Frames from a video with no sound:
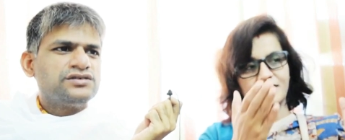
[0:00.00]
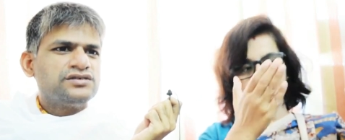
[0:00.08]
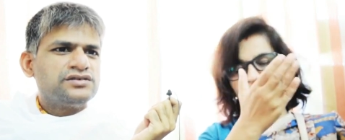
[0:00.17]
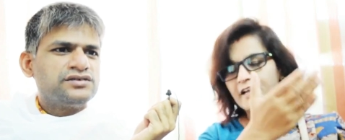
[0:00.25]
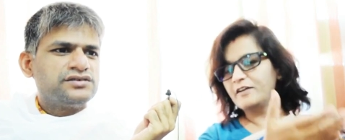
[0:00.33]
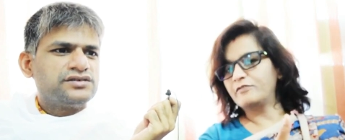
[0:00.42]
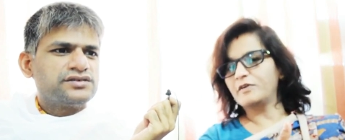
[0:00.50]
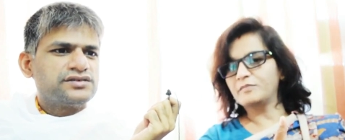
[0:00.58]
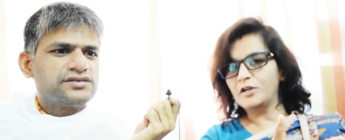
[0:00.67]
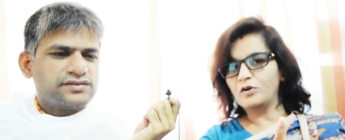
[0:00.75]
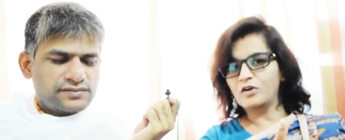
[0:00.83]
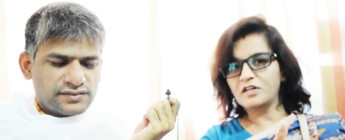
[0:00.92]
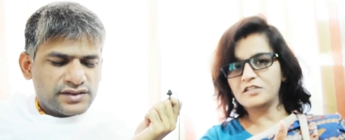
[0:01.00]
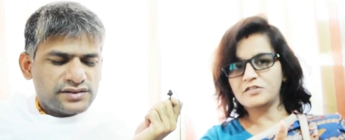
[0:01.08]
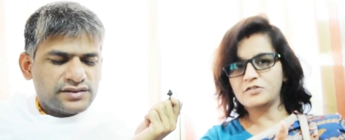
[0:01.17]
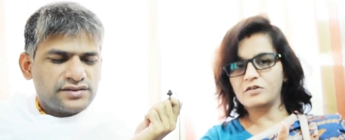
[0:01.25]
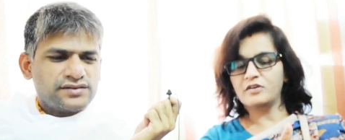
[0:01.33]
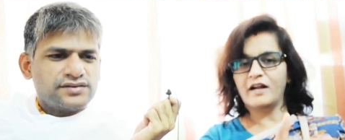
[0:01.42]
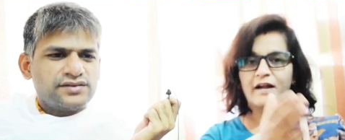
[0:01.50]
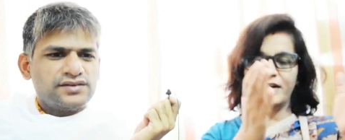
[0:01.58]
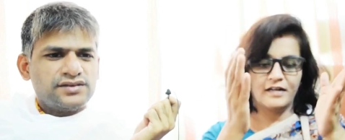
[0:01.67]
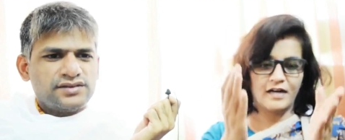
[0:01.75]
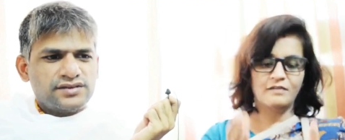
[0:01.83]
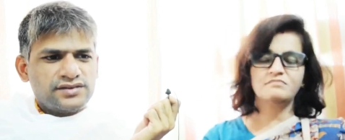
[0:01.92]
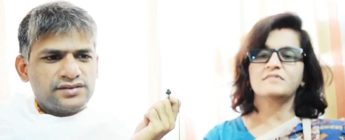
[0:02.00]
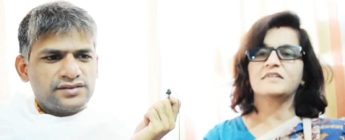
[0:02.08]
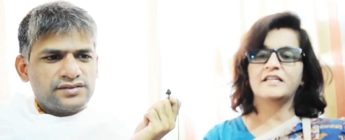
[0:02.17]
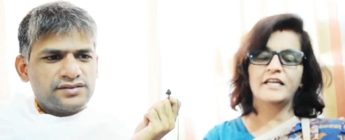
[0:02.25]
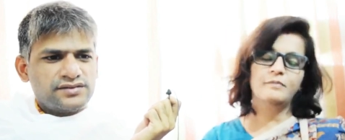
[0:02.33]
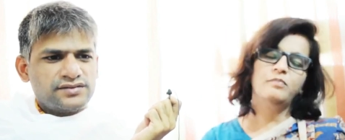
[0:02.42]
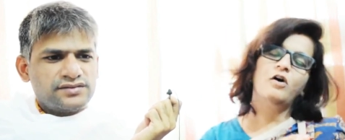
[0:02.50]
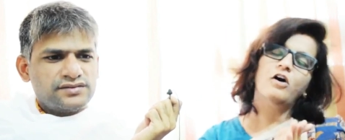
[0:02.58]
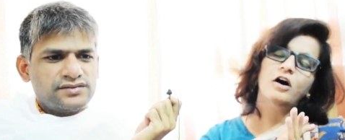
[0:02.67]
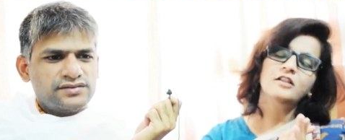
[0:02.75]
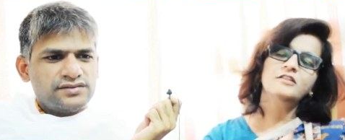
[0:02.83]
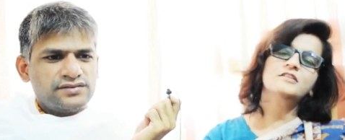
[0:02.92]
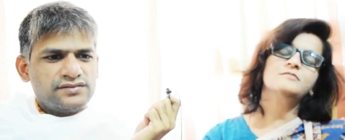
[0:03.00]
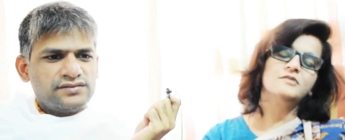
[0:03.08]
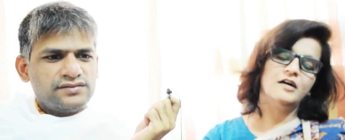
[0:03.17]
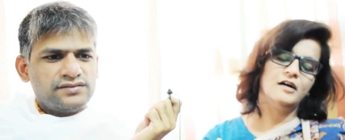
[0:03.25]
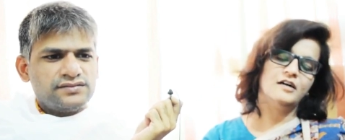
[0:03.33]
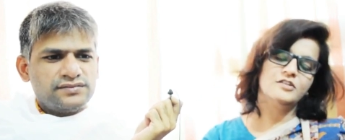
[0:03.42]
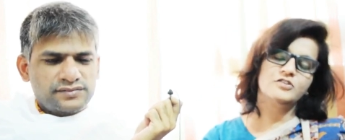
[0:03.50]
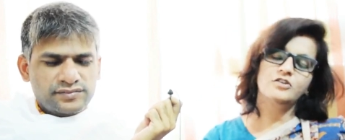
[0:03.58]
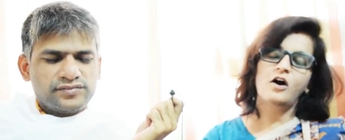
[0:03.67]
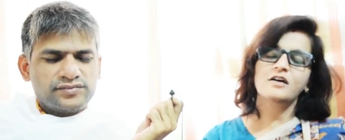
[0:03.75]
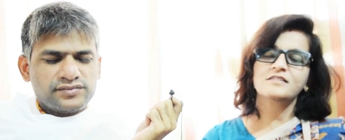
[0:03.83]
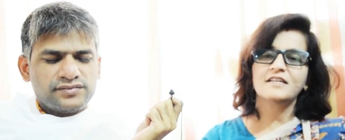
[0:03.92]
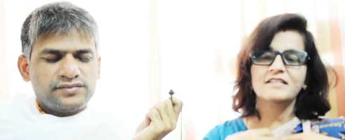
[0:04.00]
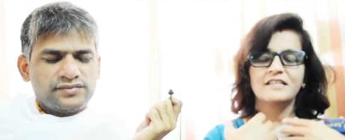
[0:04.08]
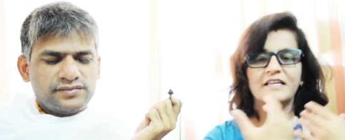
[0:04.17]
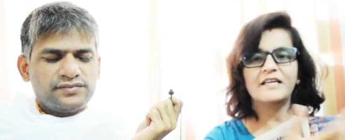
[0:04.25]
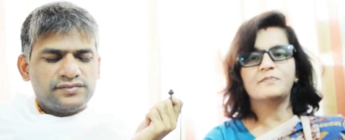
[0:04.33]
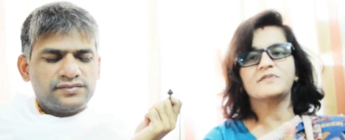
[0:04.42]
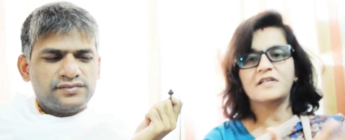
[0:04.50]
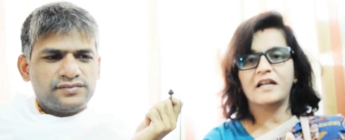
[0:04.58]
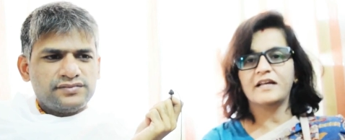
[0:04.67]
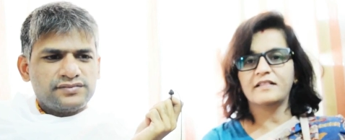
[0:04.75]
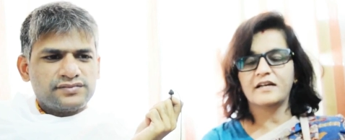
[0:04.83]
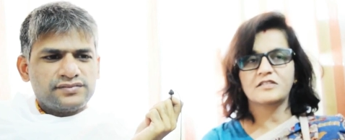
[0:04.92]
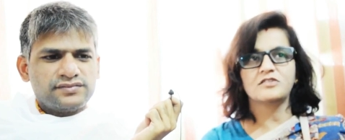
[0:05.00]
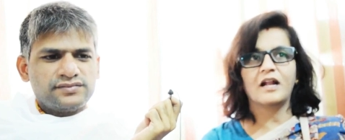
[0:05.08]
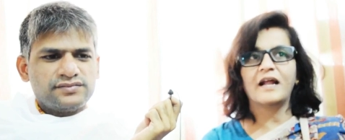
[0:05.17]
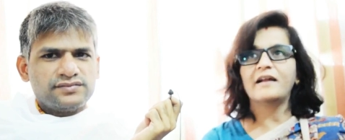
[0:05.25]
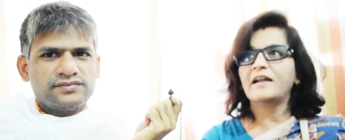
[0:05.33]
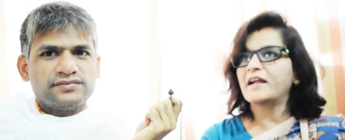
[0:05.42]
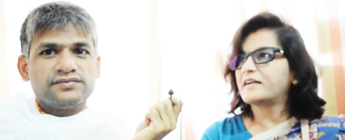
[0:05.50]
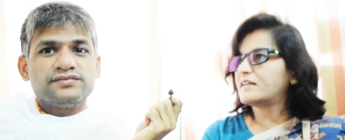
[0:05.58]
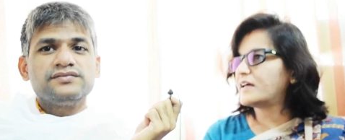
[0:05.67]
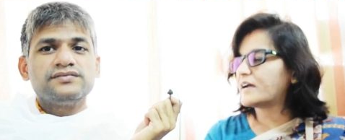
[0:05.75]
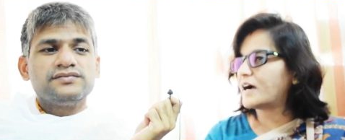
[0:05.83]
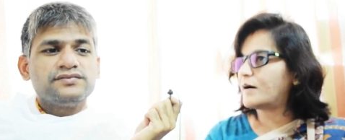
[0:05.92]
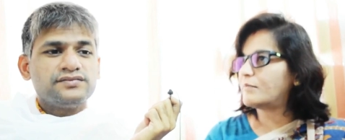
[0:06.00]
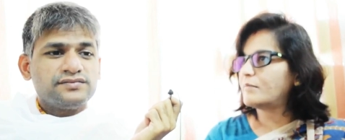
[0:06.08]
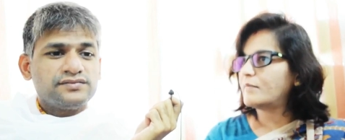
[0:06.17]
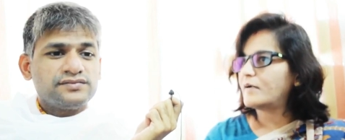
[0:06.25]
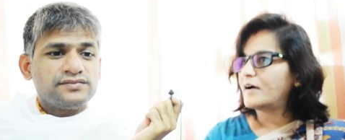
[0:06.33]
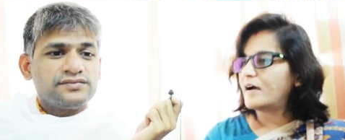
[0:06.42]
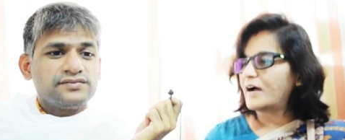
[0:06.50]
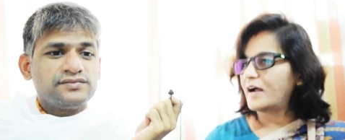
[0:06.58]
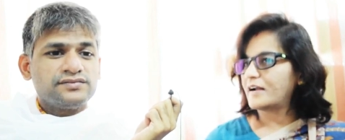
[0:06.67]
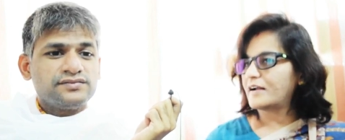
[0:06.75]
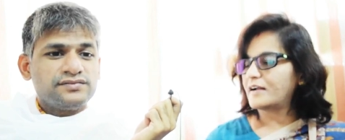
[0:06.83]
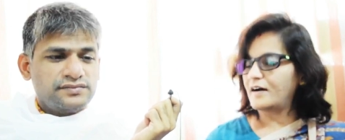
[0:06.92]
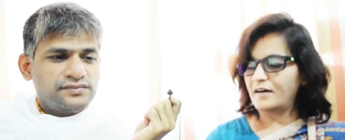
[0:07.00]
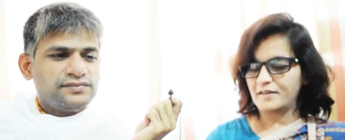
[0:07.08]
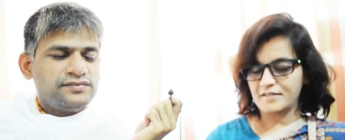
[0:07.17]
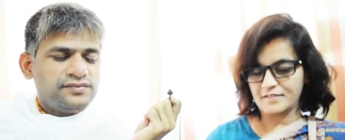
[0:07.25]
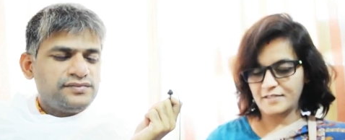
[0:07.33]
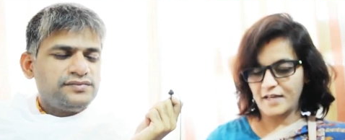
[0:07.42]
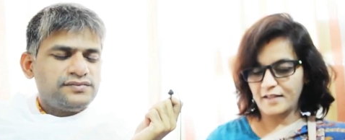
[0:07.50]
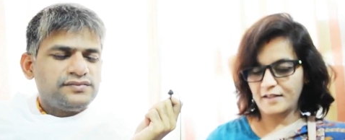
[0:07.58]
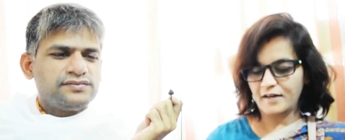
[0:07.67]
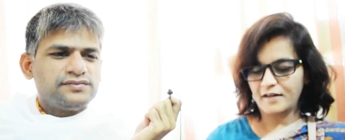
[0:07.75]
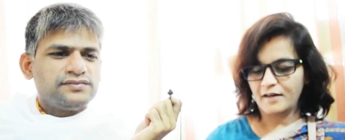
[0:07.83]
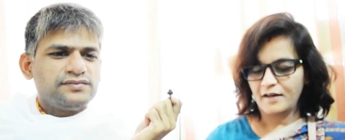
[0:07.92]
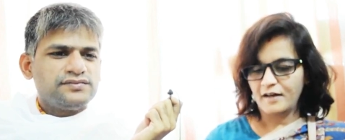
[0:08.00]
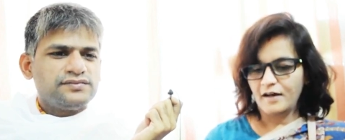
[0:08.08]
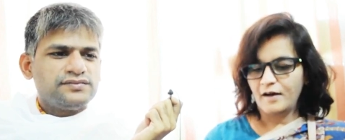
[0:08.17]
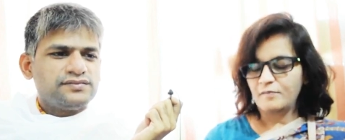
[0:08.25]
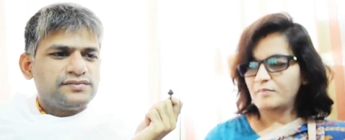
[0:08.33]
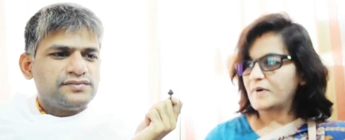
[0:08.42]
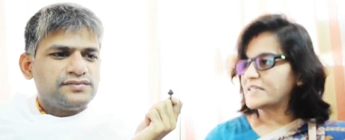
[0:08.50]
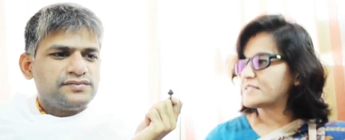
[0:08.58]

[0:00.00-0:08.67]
Speaker 1: to... sari from the local yes. store and come keep all the uh, stocks and keep selling. That's all. And later they come and uh, say that my